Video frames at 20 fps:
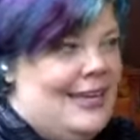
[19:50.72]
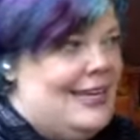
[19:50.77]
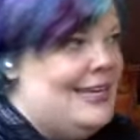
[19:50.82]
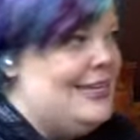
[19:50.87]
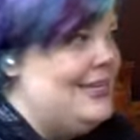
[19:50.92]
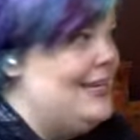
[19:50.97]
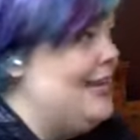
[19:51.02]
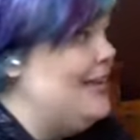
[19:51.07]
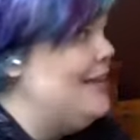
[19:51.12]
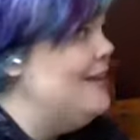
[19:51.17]

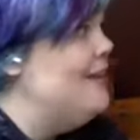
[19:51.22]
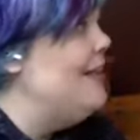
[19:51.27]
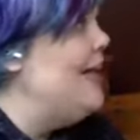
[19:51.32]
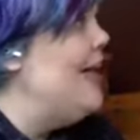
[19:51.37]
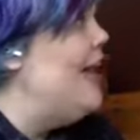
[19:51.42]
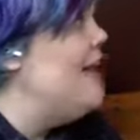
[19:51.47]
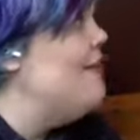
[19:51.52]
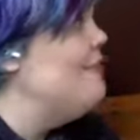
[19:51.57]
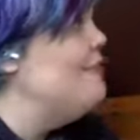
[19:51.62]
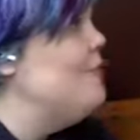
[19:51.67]
Inhale,
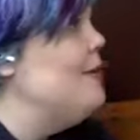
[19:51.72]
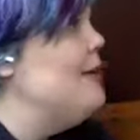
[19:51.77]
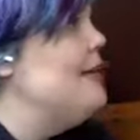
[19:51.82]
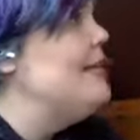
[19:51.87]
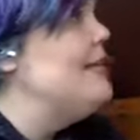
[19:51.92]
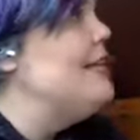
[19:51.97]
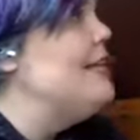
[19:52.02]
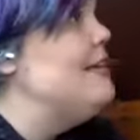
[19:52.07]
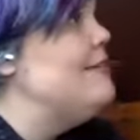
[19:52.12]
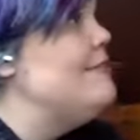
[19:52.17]

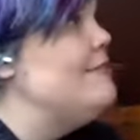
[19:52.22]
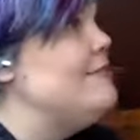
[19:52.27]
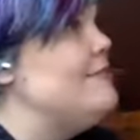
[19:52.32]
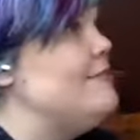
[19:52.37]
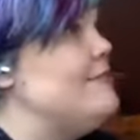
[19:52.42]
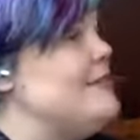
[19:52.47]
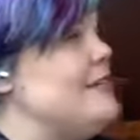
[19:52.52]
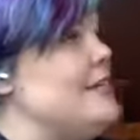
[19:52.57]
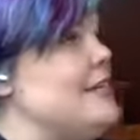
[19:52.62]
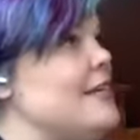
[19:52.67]
halfway lift.
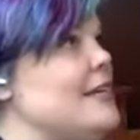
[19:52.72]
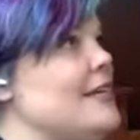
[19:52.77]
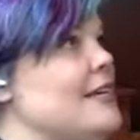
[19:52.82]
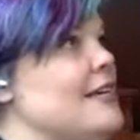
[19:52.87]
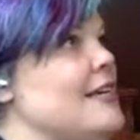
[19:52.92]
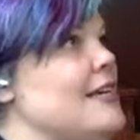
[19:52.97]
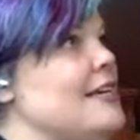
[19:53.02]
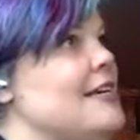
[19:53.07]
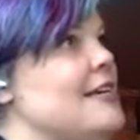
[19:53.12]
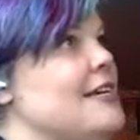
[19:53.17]

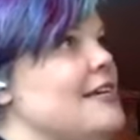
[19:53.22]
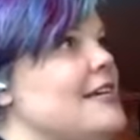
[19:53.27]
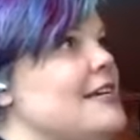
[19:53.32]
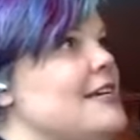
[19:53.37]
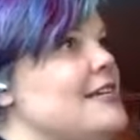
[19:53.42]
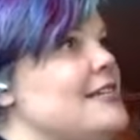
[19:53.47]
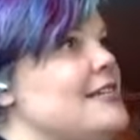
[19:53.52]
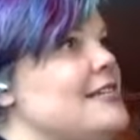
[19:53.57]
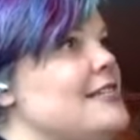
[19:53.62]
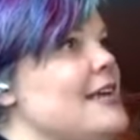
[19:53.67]

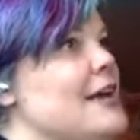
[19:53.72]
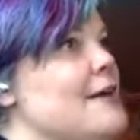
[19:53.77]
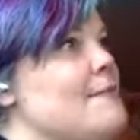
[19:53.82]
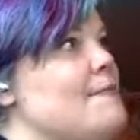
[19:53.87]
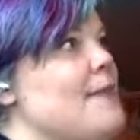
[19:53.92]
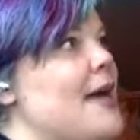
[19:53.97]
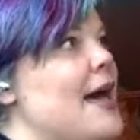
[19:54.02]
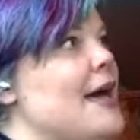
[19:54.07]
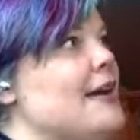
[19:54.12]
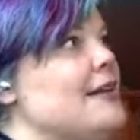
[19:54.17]
Step
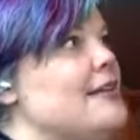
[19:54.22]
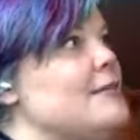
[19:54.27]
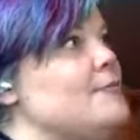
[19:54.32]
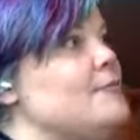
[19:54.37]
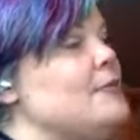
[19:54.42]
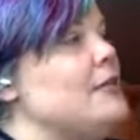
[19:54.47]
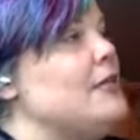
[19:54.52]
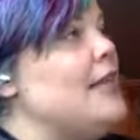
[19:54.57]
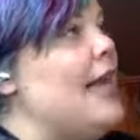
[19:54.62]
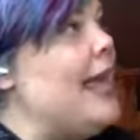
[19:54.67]
back
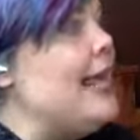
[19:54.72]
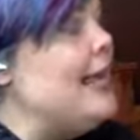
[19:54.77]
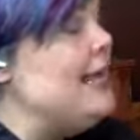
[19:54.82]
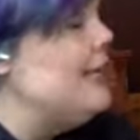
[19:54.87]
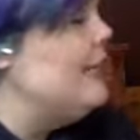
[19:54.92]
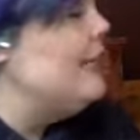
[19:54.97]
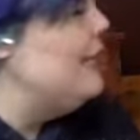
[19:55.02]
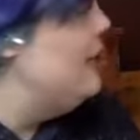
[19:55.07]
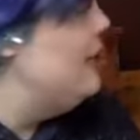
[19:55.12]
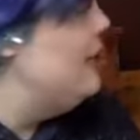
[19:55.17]
to plank.